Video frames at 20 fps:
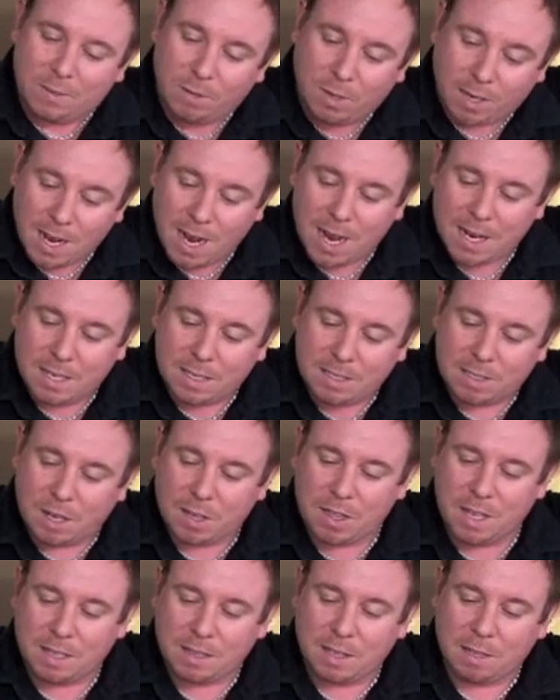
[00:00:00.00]
Regardless,
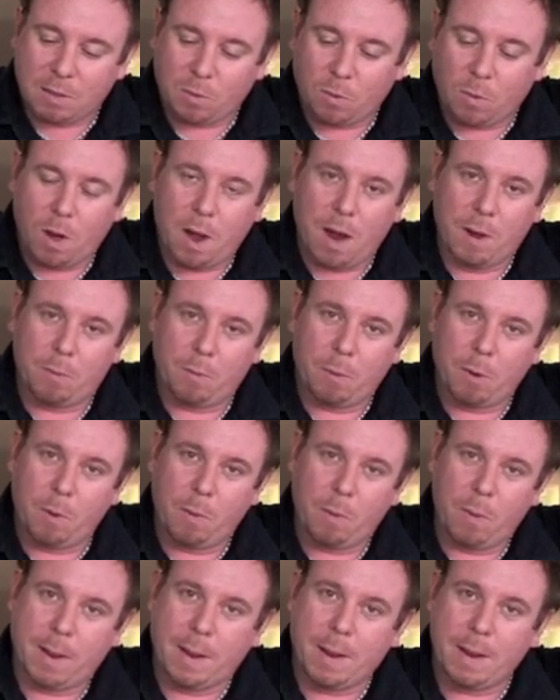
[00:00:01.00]
I think that the wine would
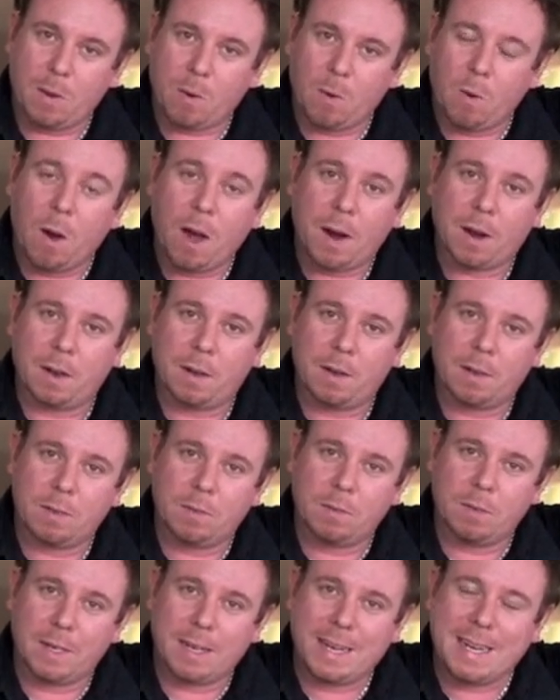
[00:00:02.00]
probably be quite a
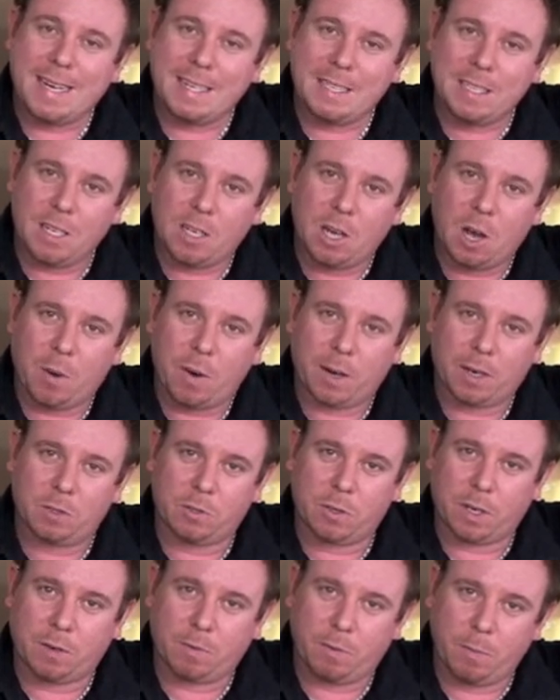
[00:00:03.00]
easygoing
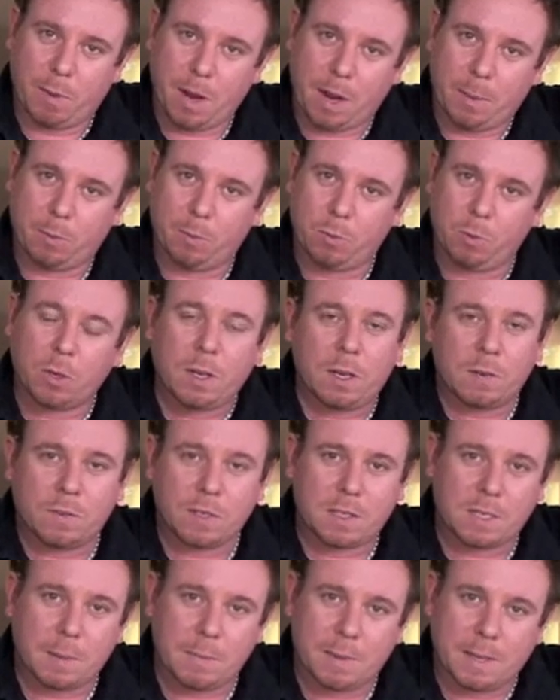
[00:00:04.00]
drink for people looking
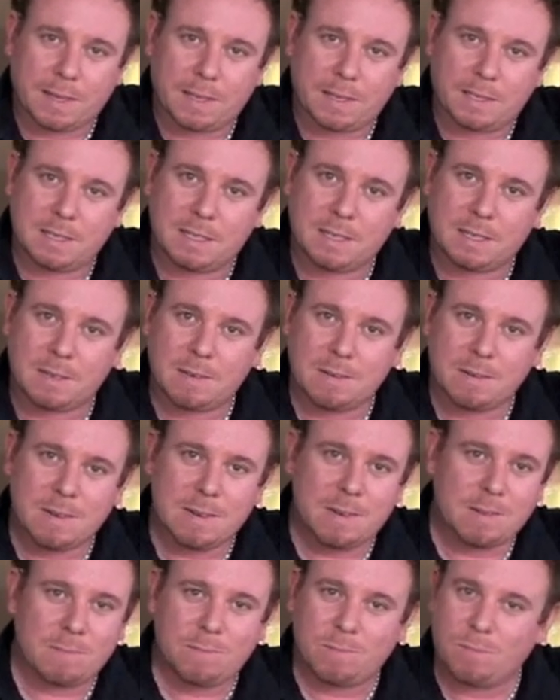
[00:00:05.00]
for something that just
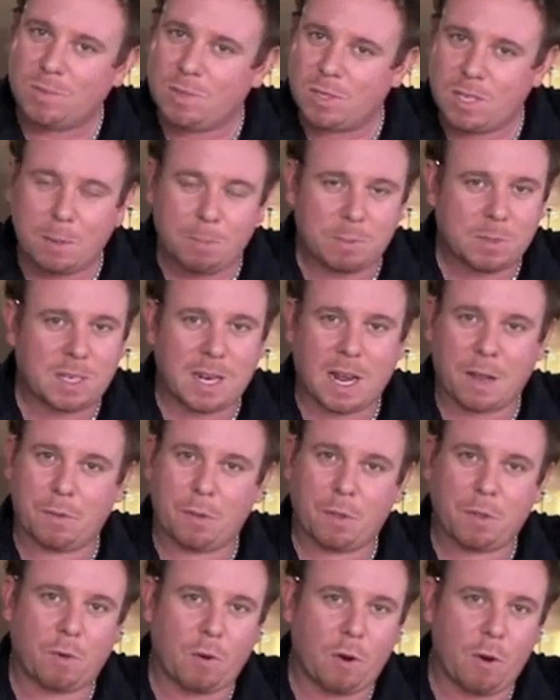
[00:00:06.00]
tips down
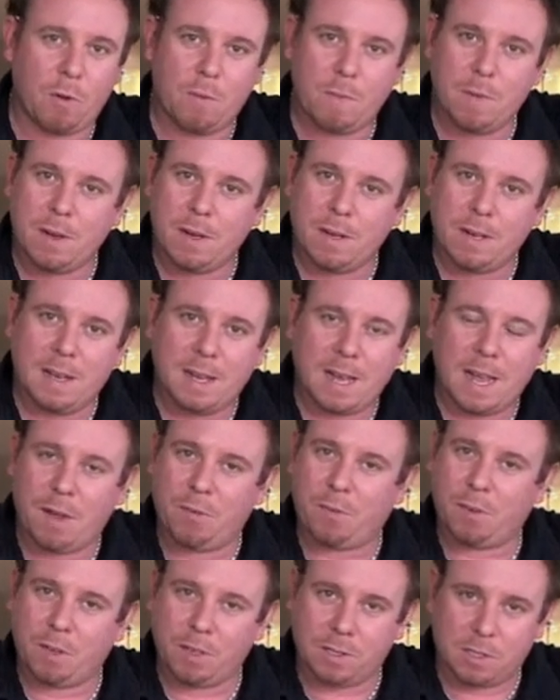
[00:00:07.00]
the throat,
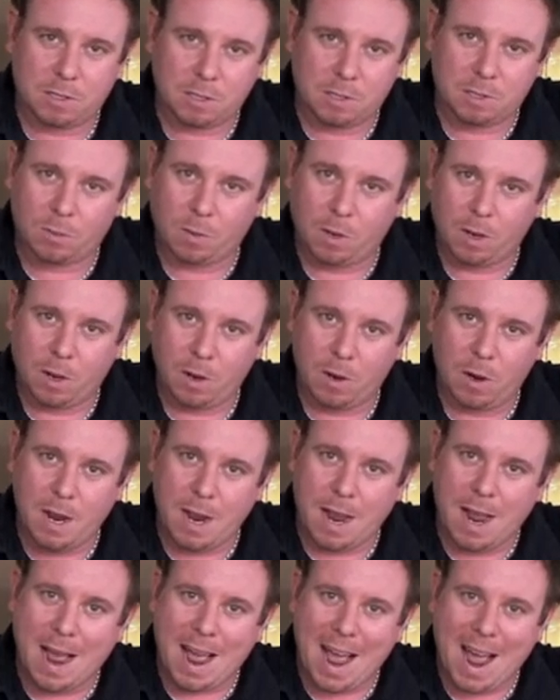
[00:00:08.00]
effortless to swallow,
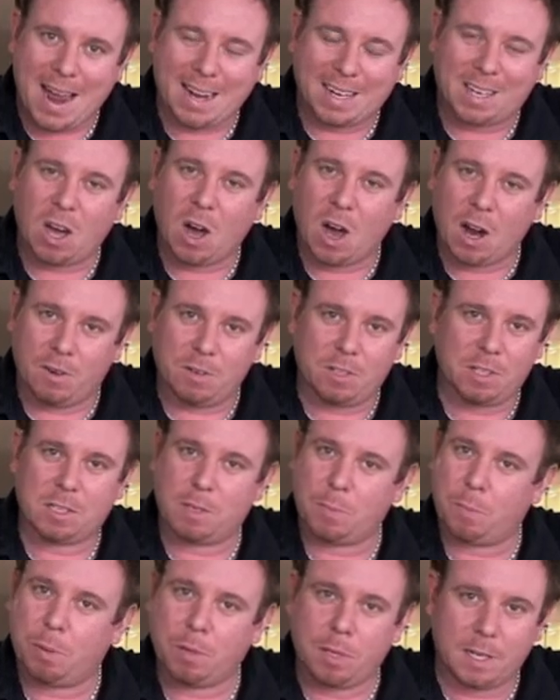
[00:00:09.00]
and kind of
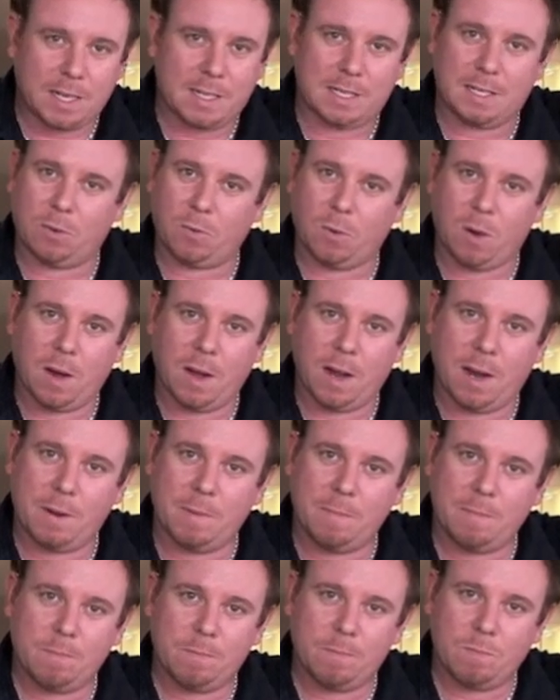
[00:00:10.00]
just a pleasing
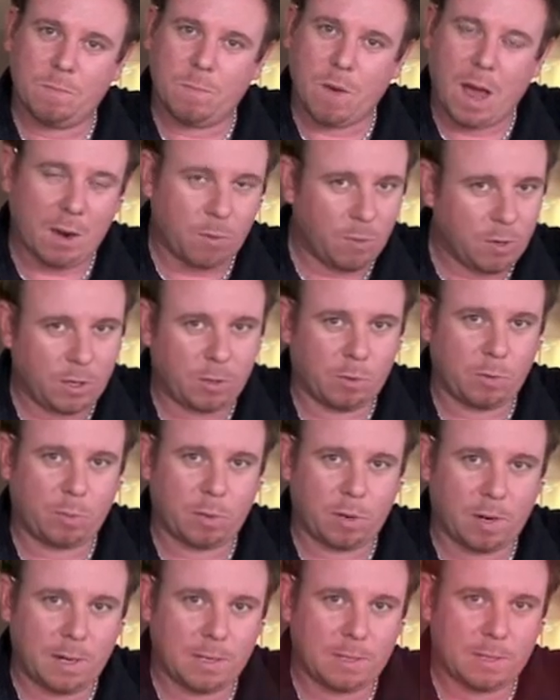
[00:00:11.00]
wine at a really good
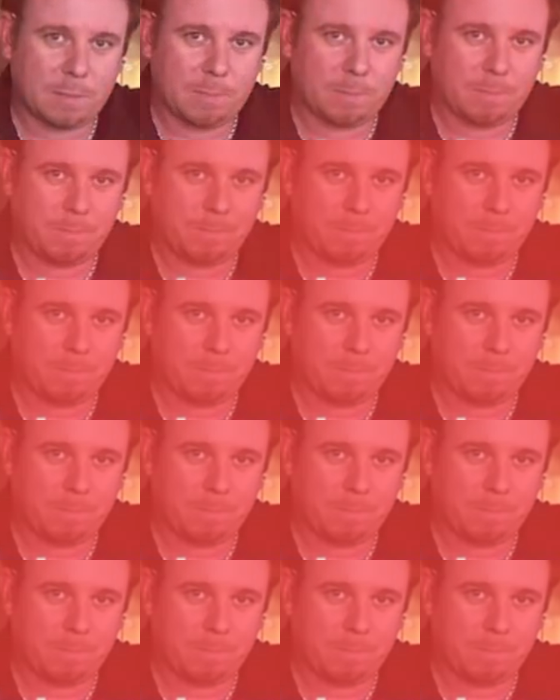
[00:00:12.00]
price.